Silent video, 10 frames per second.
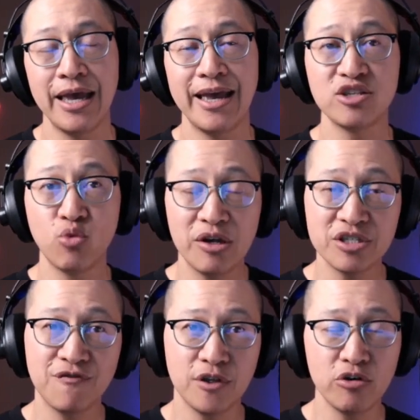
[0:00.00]
as well as
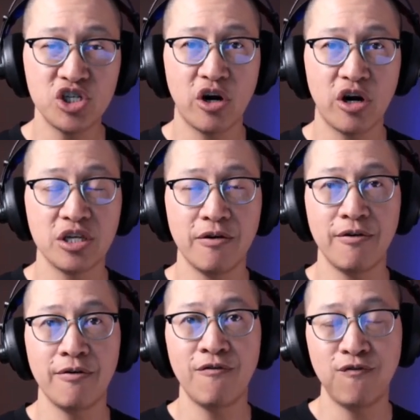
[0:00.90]
flow charts
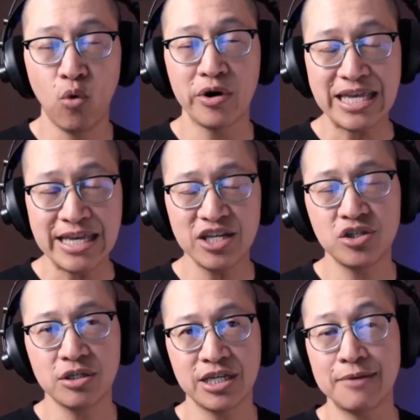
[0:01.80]
for
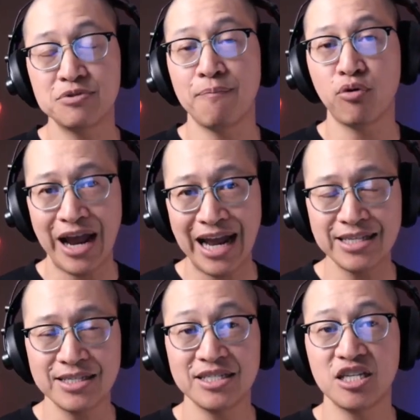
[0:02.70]
each types of practices,